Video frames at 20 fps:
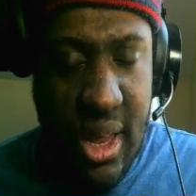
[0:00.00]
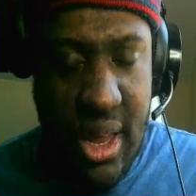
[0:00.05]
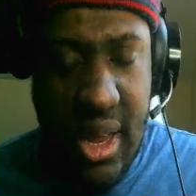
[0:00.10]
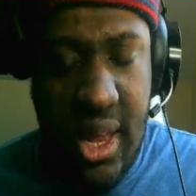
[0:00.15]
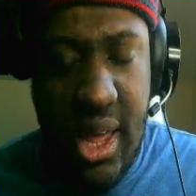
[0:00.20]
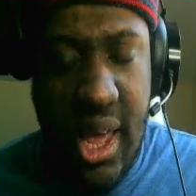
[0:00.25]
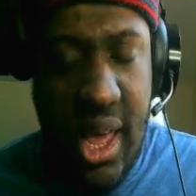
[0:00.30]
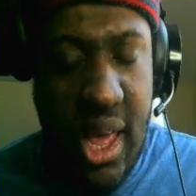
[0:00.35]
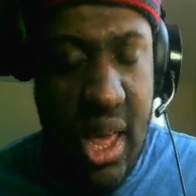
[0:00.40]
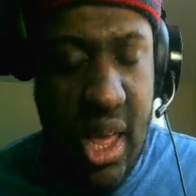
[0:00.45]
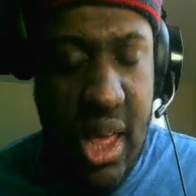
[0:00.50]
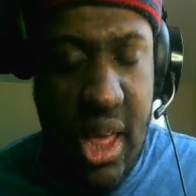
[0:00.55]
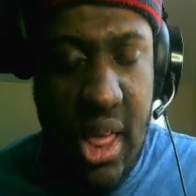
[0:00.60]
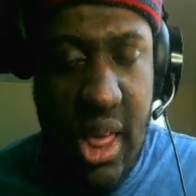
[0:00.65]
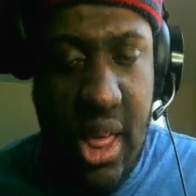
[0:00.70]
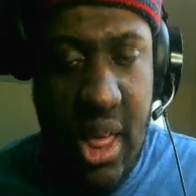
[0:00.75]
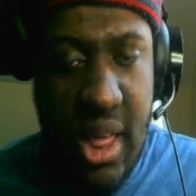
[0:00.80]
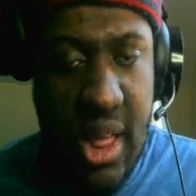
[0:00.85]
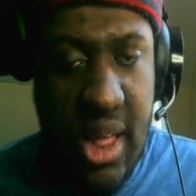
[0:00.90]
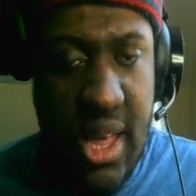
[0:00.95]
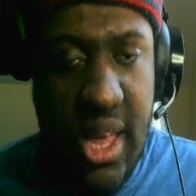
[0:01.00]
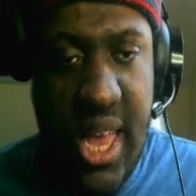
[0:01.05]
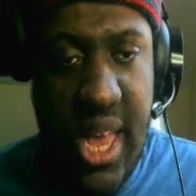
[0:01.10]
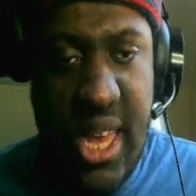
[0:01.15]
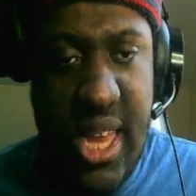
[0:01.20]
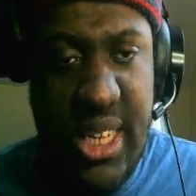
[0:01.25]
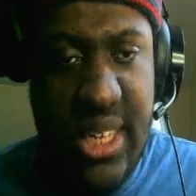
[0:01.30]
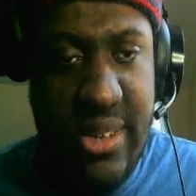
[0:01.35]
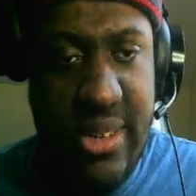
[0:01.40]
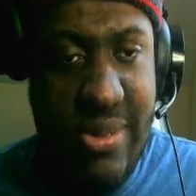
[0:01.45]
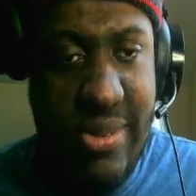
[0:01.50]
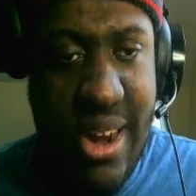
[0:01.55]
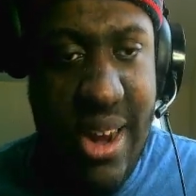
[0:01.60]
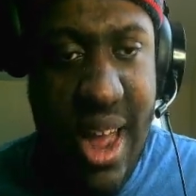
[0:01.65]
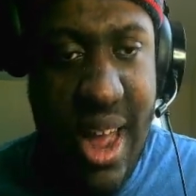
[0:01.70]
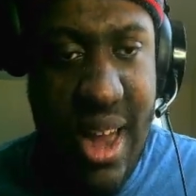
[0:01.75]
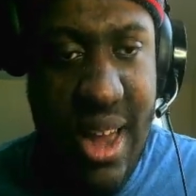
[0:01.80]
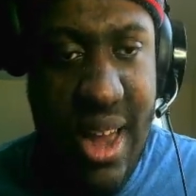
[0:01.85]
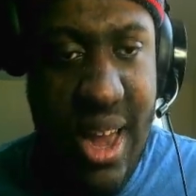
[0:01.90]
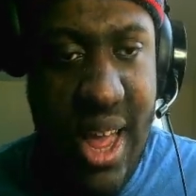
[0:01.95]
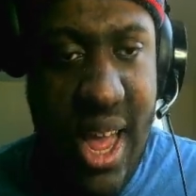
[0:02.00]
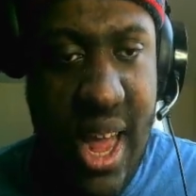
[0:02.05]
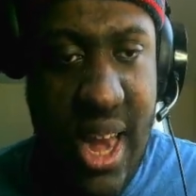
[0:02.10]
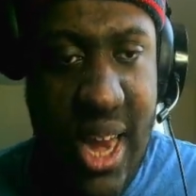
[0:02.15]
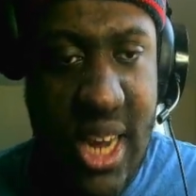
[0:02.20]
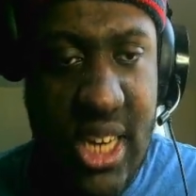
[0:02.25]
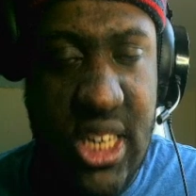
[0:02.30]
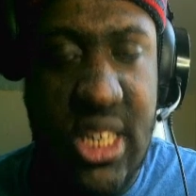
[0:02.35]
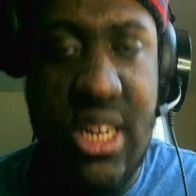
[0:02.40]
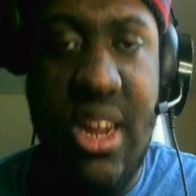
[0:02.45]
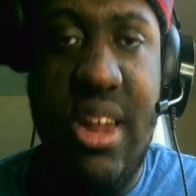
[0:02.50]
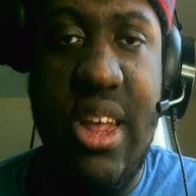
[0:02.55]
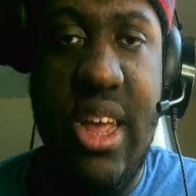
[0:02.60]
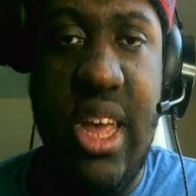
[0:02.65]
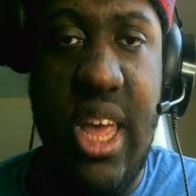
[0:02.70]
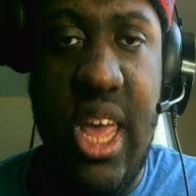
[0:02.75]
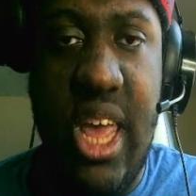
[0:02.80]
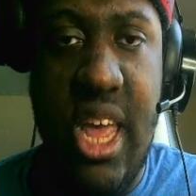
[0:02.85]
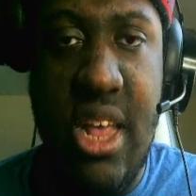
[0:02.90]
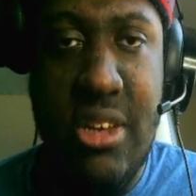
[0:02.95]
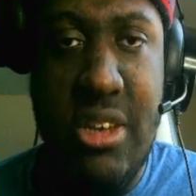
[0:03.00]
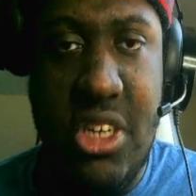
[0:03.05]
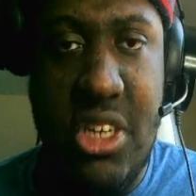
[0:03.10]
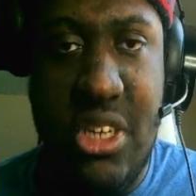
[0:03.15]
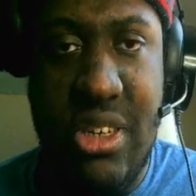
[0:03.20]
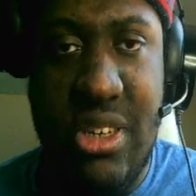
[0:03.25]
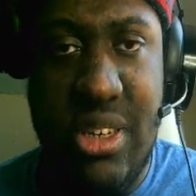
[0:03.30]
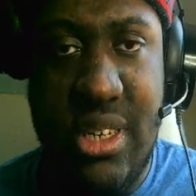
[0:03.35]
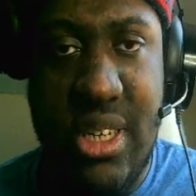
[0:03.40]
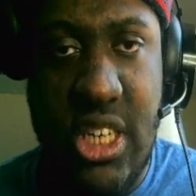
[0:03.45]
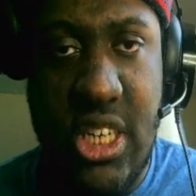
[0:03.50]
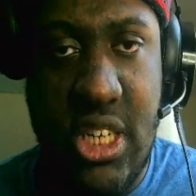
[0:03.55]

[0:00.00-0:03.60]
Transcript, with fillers: Like, it's just very out of line that Charlotte injured